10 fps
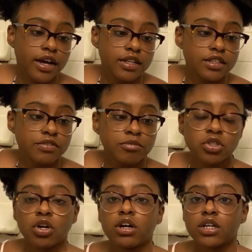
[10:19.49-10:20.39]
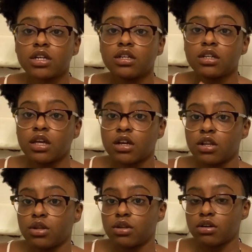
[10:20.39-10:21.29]
I got this from Target like a
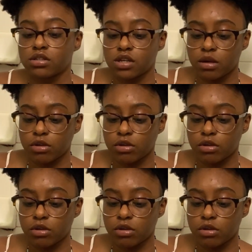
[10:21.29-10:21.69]
long time